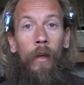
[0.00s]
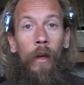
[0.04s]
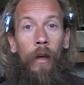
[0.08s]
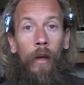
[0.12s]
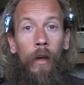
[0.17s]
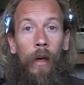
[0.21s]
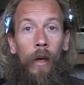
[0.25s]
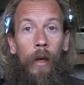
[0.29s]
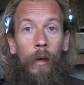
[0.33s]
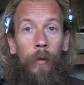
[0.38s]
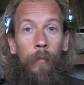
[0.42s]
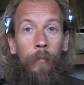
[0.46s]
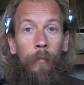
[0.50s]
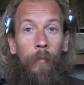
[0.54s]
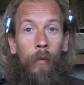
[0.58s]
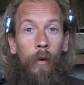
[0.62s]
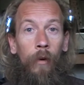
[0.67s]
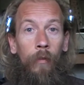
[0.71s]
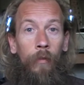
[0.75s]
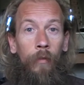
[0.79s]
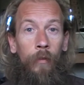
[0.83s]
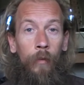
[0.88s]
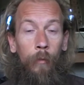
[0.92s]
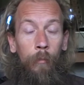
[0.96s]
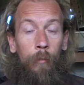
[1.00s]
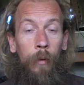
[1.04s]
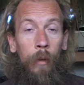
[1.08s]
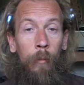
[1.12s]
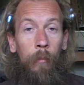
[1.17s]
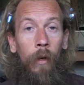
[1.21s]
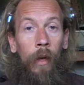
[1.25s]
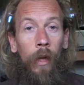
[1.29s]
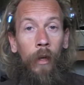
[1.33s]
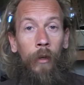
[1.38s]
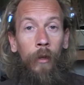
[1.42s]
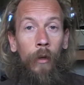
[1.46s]
Obviously
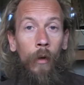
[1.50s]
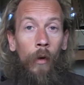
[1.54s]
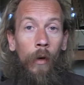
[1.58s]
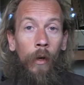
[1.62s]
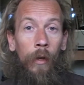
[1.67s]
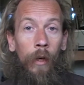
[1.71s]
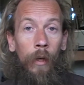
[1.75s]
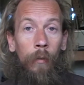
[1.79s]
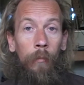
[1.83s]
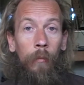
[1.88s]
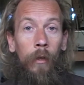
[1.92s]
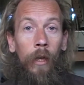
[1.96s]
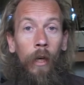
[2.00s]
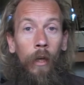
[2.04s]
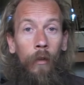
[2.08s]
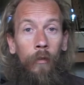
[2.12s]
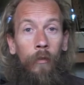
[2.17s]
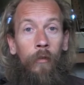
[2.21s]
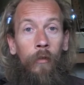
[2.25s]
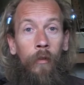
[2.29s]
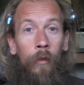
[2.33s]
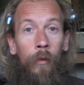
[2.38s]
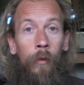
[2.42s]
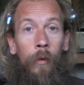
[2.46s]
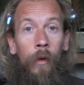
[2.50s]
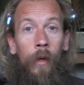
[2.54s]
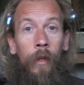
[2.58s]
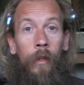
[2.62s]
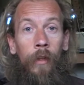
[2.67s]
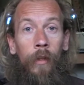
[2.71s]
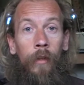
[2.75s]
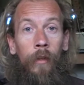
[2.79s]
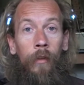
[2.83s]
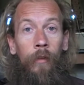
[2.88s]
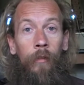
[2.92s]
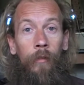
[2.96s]
people I know and I'm close to, I
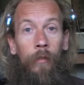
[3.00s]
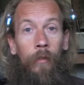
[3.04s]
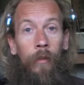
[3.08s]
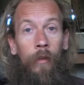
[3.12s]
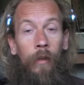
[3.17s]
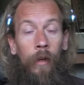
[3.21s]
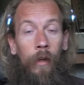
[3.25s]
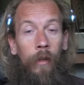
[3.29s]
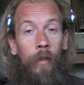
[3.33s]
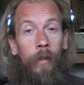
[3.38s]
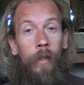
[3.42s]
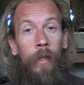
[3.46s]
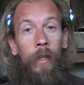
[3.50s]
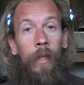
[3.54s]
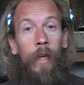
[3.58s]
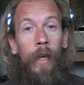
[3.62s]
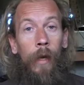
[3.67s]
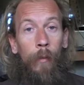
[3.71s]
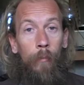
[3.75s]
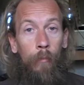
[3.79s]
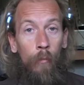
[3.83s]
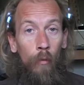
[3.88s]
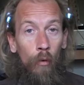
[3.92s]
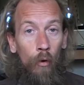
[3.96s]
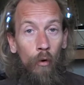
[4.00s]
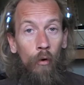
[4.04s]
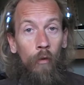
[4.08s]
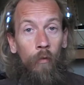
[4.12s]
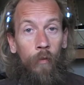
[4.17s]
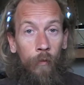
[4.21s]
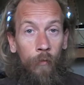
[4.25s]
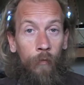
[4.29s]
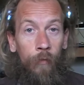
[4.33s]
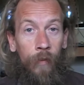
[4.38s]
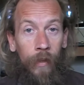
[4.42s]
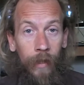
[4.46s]
can get more of
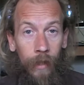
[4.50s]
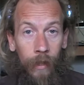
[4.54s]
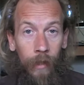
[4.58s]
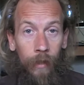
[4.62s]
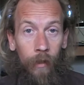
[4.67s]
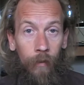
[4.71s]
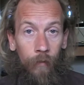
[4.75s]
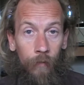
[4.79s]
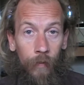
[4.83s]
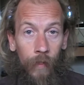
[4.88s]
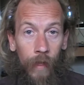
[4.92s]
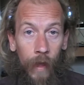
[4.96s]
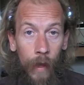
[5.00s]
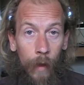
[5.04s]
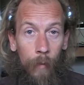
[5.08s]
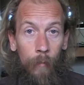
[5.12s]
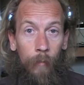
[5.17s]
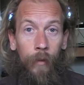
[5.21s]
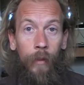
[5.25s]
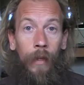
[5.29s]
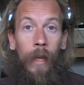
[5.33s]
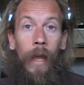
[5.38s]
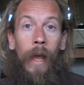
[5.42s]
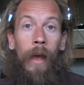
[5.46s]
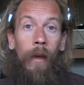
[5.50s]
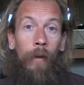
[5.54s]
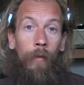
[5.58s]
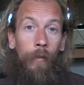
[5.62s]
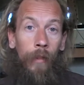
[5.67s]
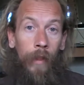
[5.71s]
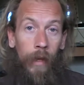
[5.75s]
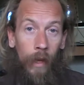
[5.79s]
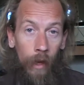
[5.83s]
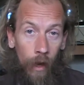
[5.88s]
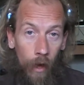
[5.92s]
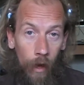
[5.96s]
a feel of them and how
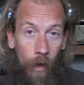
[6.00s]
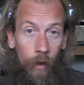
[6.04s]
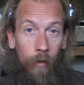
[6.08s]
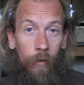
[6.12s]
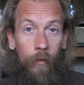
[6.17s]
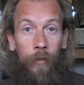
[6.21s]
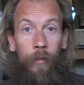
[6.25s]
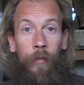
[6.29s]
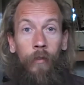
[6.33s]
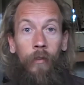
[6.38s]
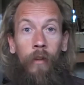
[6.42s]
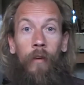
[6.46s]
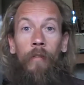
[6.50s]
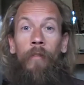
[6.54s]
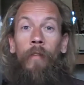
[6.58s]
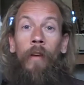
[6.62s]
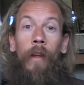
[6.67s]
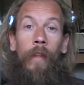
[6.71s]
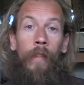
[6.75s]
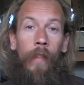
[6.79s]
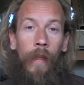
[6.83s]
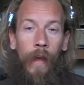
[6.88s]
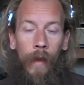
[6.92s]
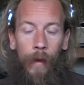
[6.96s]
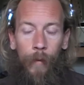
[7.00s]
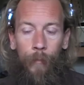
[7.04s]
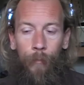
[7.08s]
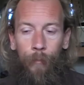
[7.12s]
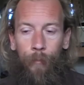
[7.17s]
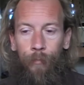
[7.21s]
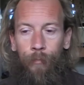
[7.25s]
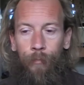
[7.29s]
they are and stuff like that.